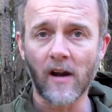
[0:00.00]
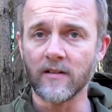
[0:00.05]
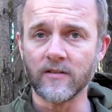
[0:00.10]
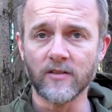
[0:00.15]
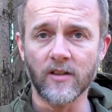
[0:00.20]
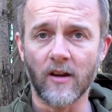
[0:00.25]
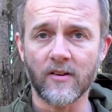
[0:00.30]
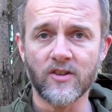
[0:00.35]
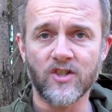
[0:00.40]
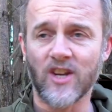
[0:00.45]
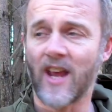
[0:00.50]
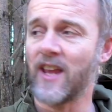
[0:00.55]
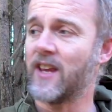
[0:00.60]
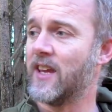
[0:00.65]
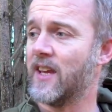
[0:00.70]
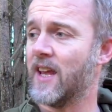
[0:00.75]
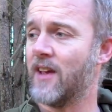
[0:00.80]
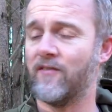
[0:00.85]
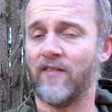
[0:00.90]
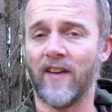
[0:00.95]
know,
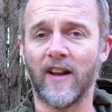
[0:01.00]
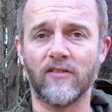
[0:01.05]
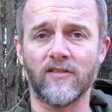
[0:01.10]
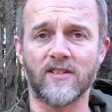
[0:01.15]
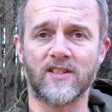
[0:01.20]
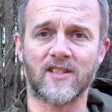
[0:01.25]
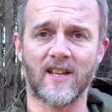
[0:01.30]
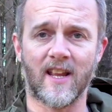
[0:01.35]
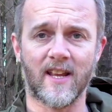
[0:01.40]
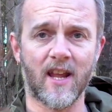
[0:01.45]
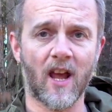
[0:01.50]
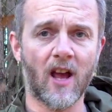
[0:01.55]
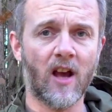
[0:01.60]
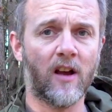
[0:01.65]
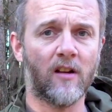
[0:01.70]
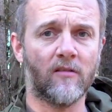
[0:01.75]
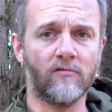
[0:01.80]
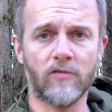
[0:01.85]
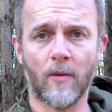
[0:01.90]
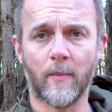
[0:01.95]
shaking it vigorously,
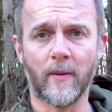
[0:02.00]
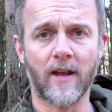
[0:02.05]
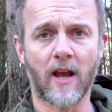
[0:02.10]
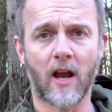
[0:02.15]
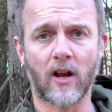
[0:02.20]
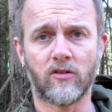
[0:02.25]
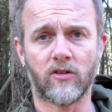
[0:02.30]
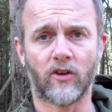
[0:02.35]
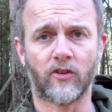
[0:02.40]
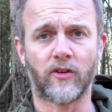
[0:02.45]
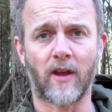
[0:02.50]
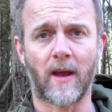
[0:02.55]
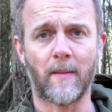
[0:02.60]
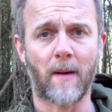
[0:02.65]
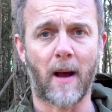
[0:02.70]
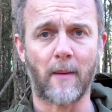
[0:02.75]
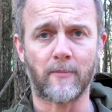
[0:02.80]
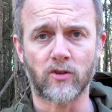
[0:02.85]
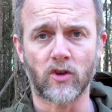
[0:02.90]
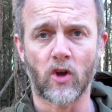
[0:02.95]
rubbing it across our
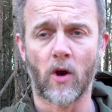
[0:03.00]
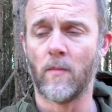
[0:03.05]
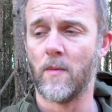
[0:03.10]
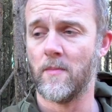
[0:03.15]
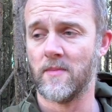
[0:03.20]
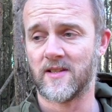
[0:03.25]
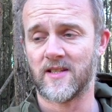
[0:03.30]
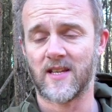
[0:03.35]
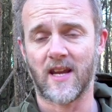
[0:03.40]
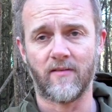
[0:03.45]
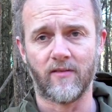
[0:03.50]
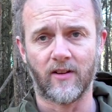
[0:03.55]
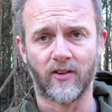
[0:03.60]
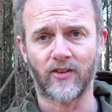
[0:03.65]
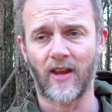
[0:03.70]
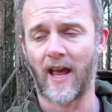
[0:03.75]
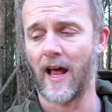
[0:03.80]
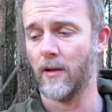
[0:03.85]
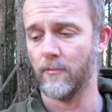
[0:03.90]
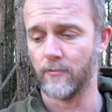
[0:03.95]
absorbent material
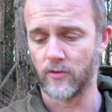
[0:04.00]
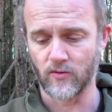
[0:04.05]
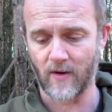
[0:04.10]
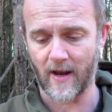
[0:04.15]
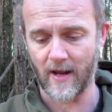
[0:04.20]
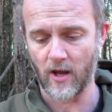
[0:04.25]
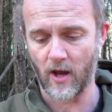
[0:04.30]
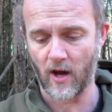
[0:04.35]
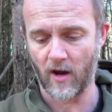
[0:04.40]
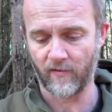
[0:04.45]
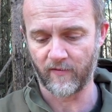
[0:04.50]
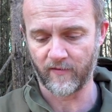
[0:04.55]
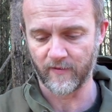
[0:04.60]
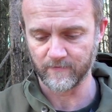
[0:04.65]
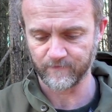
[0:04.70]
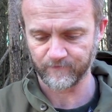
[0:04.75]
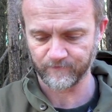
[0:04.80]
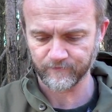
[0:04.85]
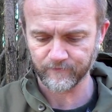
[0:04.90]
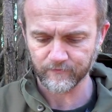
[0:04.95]
to help dry it
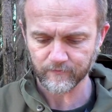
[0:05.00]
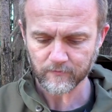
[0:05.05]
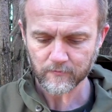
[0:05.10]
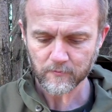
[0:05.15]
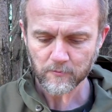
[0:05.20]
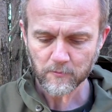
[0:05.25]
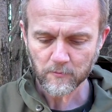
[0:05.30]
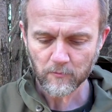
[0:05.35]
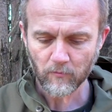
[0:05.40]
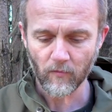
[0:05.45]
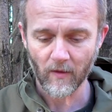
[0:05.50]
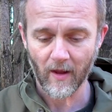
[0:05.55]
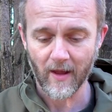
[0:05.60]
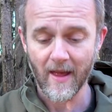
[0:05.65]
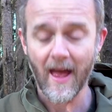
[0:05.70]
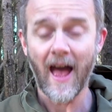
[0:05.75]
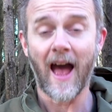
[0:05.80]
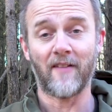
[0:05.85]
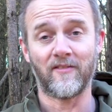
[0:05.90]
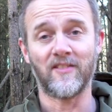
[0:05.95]
off.
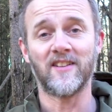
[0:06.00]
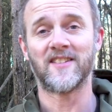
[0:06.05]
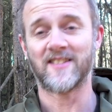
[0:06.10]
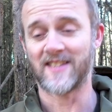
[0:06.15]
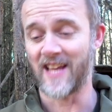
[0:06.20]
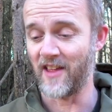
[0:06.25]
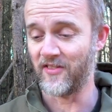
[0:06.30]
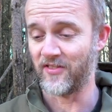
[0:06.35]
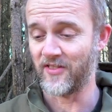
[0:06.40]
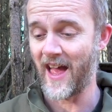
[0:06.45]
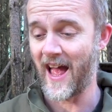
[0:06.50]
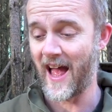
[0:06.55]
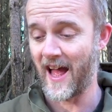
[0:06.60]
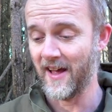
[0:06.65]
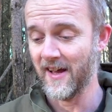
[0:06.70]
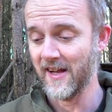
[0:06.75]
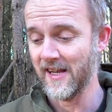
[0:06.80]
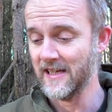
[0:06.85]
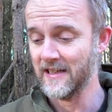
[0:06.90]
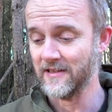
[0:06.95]
Having said
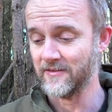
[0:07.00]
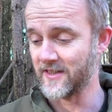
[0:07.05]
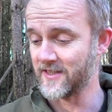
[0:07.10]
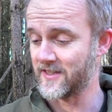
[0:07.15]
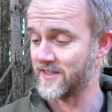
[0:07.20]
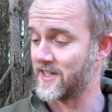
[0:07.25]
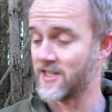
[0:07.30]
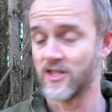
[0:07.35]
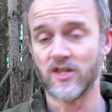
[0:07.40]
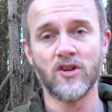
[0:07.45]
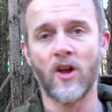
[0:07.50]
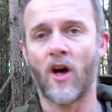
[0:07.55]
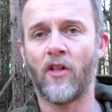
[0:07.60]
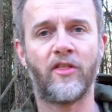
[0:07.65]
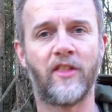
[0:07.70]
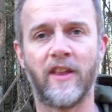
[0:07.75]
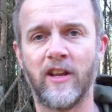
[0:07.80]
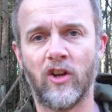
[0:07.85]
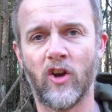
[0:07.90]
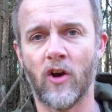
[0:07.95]
that, there's, there's
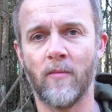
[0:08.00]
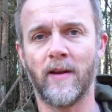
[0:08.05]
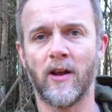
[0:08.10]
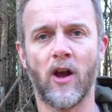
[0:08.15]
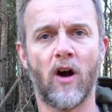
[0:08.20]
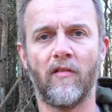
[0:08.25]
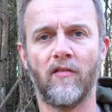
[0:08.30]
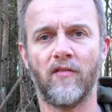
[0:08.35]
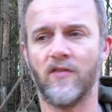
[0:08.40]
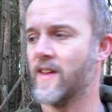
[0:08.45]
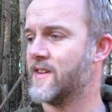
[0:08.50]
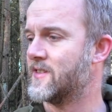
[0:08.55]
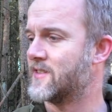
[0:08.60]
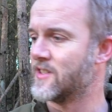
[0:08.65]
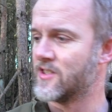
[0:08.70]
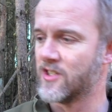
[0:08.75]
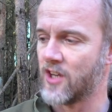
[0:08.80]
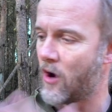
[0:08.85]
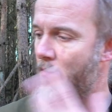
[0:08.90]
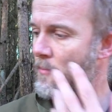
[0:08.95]
nothing coming off this.
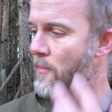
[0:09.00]
There's no